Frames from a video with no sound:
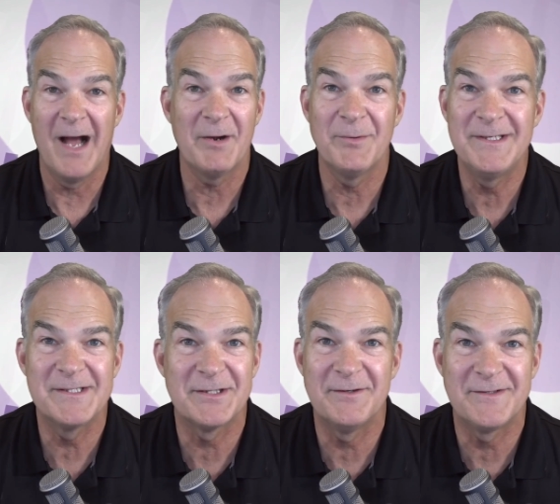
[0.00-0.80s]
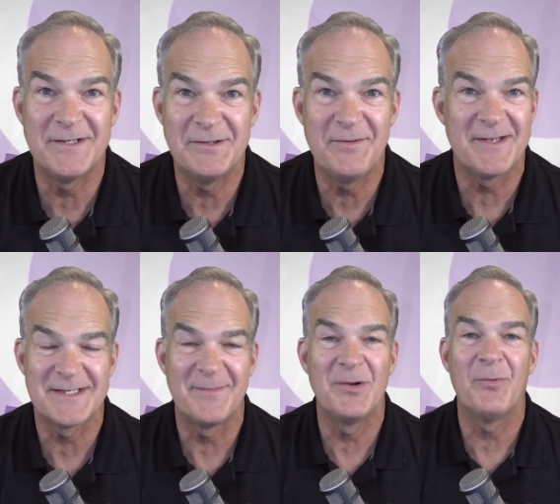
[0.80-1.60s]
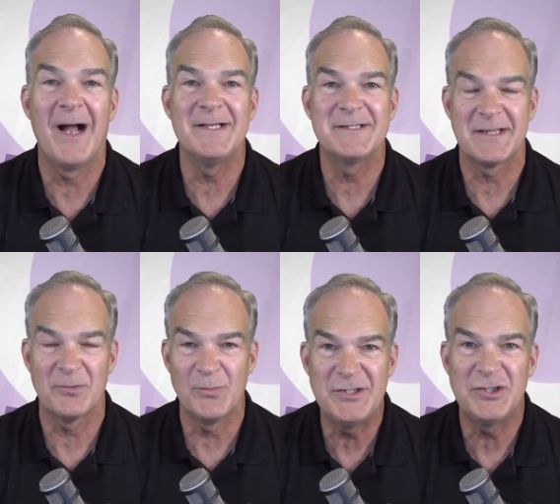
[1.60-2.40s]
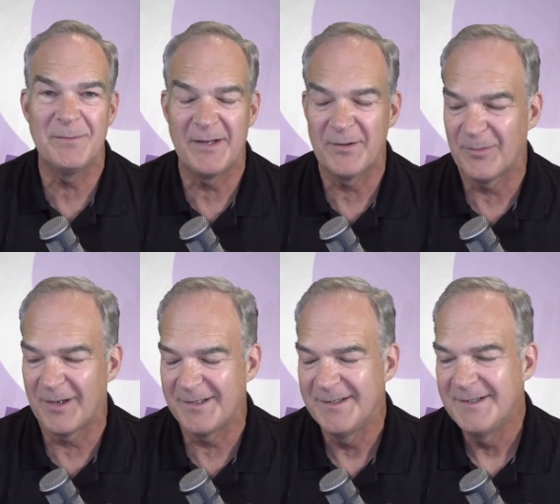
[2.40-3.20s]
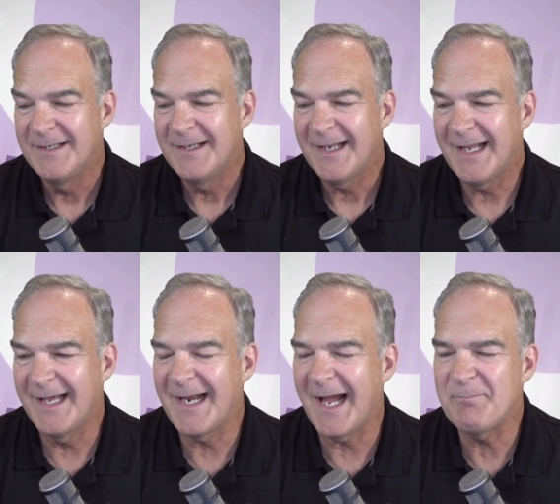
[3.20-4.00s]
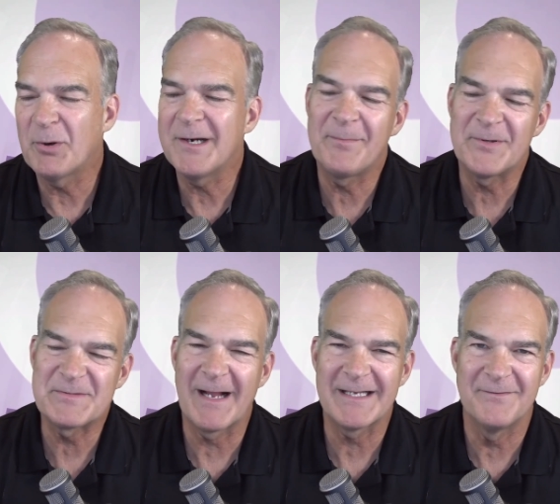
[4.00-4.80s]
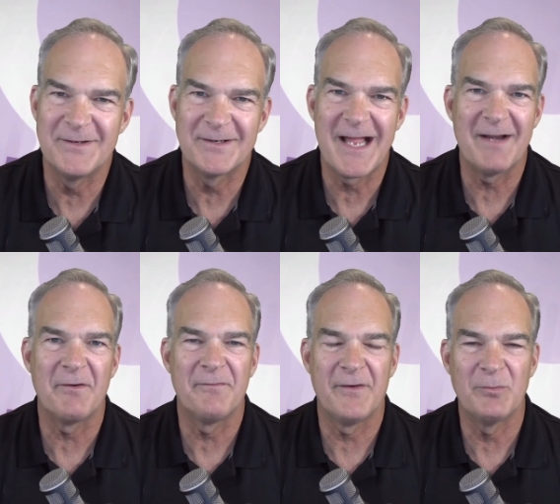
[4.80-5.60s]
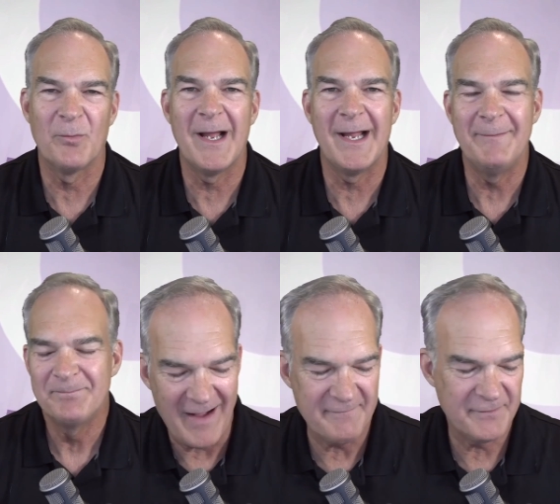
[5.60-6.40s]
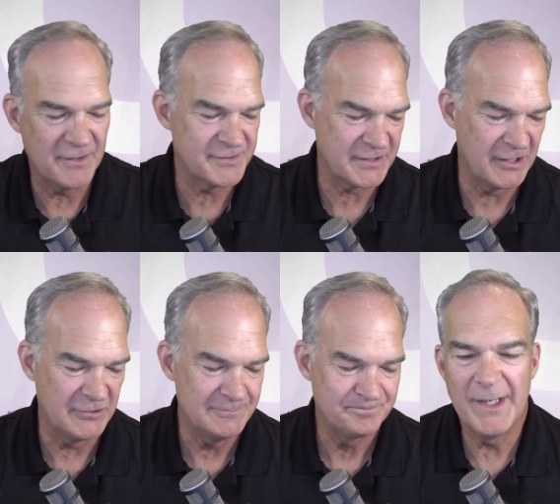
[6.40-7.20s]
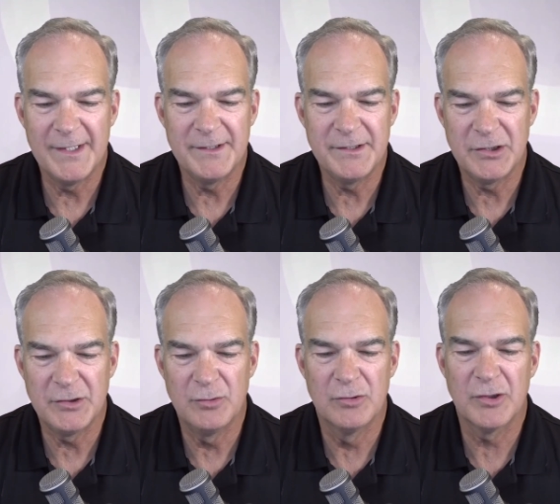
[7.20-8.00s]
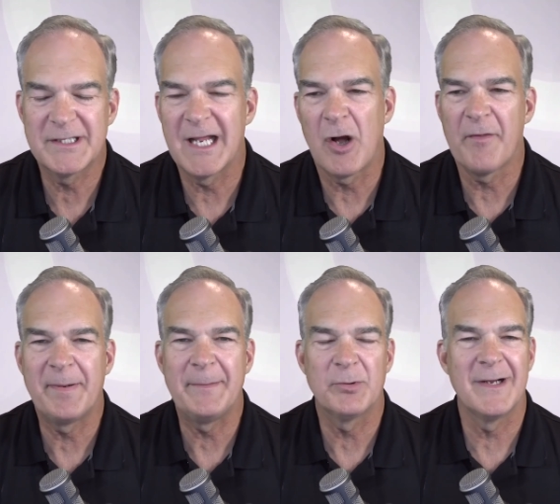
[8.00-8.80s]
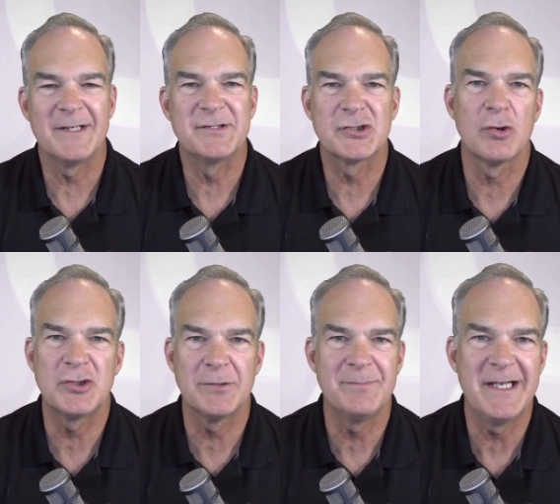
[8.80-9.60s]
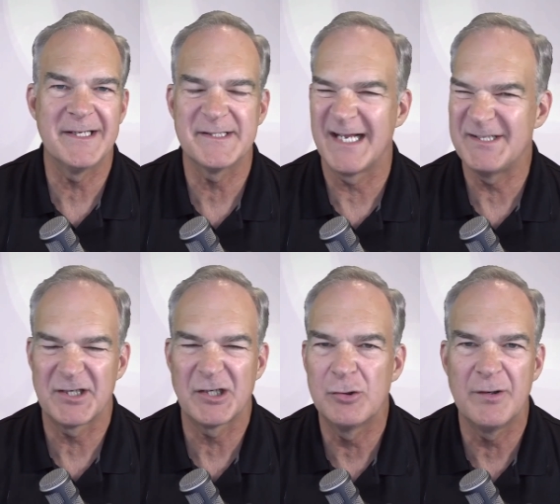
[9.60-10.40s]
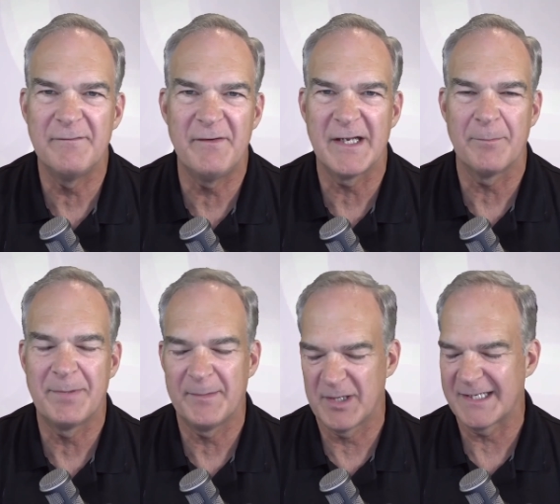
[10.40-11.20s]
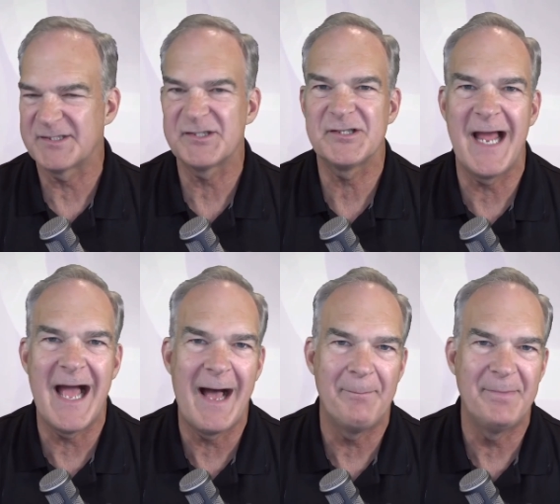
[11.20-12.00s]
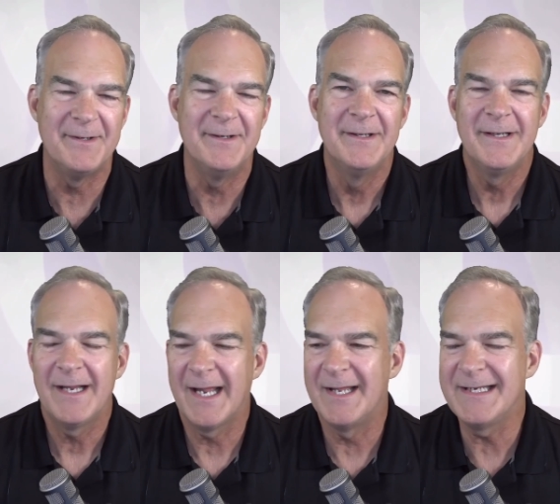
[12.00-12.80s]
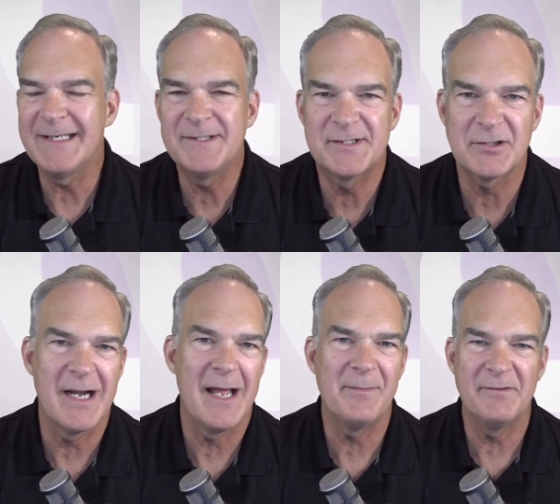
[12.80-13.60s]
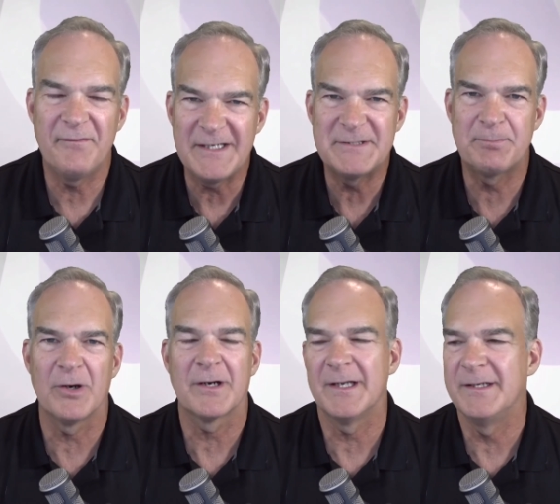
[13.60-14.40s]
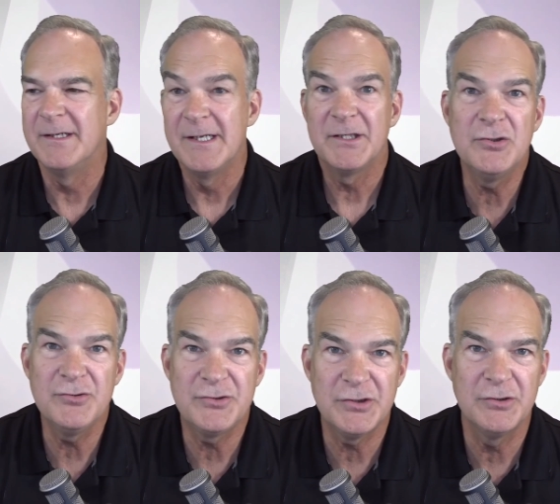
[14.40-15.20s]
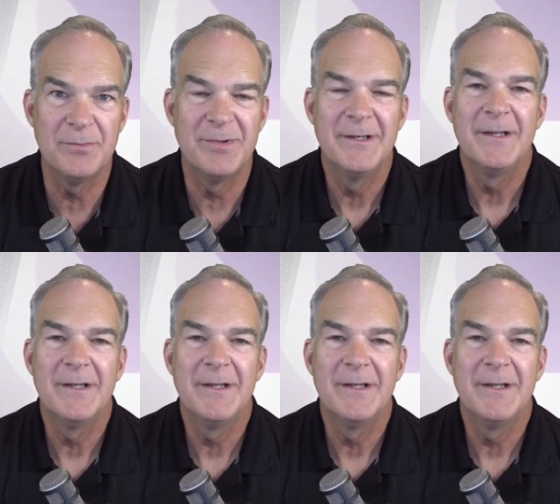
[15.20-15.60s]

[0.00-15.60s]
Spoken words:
how do we deserve to do this? I mean, why is it that we should be the one? And I put it in perspective in a kind of a fun way. 5 years ago, when you looked at all the people who had social media sites that included video, people like Snap and Instagram and Facebook and YouTube,